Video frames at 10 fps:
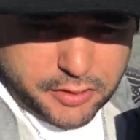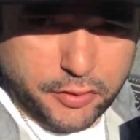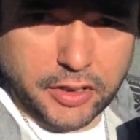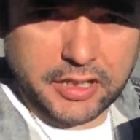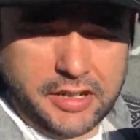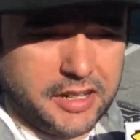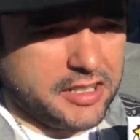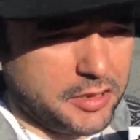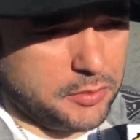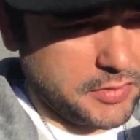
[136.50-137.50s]
was freaking
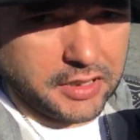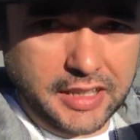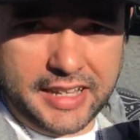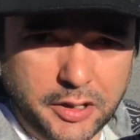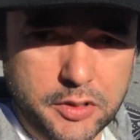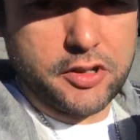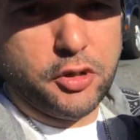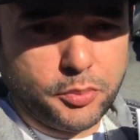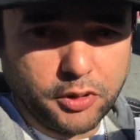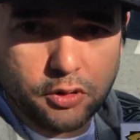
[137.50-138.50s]
awesome. The lady was
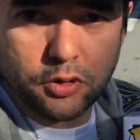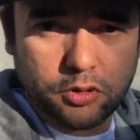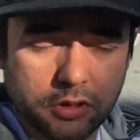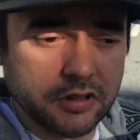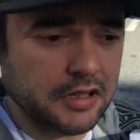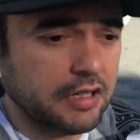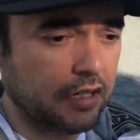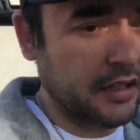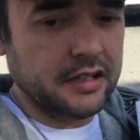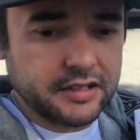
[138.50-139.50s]
super cool.
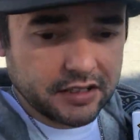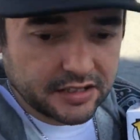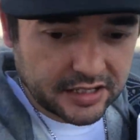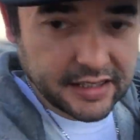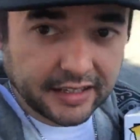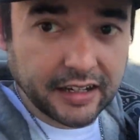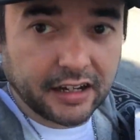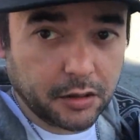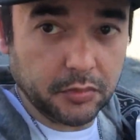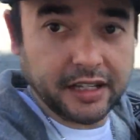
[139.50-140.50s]
She said they
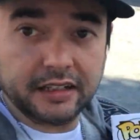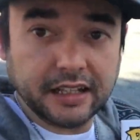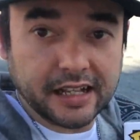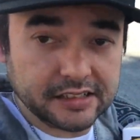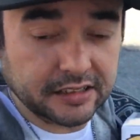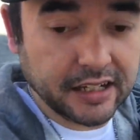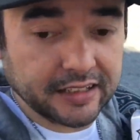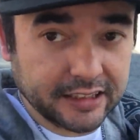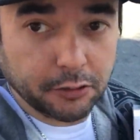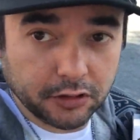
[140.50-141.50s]
got him late last
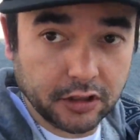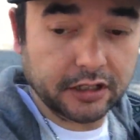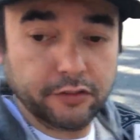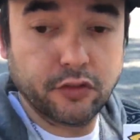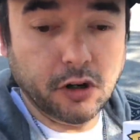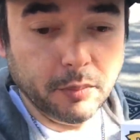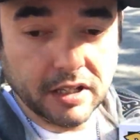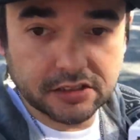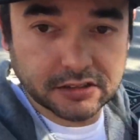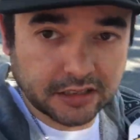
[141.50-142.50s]
night. They were looking for him
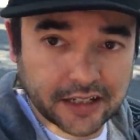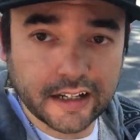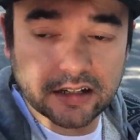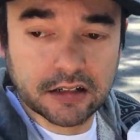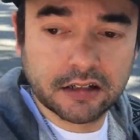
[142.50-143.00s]
yesterday.